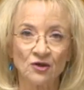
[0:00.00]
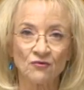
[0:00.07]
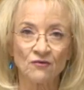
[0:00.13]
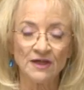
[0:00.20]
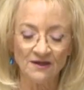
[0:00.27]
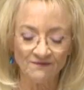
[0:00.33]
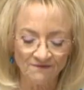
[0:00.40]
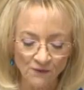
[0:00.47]

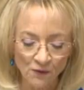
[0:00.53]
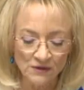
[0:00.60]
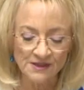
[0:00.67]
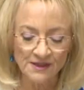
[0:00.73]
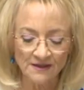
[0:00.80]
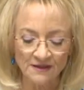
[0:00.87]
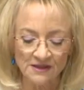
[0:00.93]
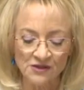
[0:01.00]

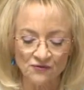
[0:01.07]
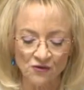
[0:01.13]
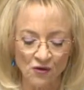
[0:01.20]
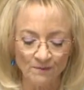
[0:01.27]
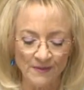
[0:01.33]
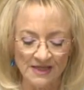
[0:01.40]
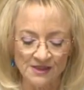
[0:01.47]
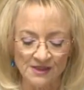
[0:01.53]
reinforcing the strong
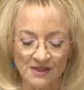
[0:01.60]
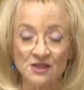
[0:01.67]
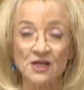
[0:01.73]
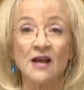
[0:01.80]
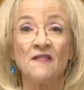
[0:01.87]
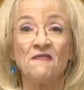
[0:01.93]
message